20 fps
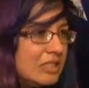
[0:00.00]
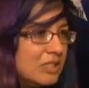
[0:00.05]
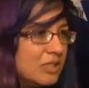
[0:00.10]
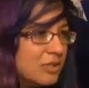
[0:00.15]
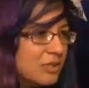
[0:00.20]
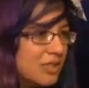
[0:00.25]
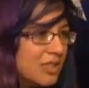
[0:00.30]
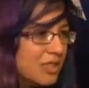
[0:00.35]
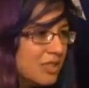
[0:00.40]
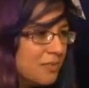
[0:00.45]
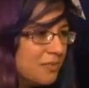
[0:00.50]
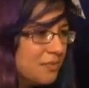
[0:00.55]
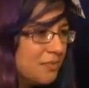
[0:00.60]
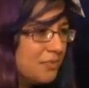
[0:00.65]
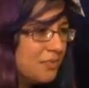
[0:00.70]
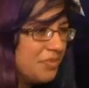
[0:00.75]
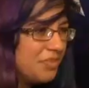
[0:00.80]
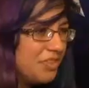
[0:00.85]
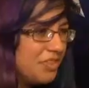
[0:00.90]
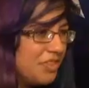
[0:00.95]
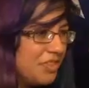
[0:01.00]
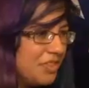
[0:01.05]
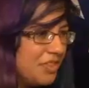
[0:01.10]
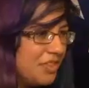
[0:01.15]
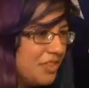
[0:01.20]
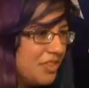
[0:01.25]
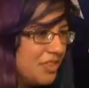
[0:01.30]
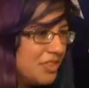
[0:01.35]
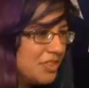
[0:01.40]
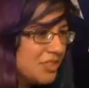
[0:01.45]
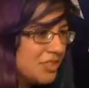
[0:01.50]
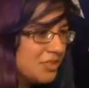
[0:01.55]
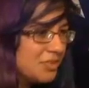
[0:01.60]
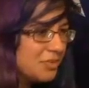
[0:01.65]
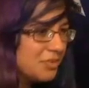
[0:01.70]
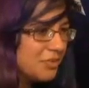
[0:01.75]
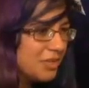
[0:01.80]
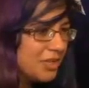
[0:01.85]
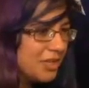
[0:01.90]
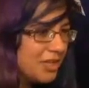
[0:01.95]
going up
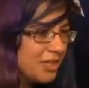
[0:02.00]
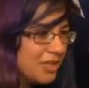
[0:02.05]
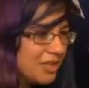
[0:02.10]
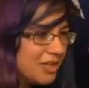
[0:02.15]
this way?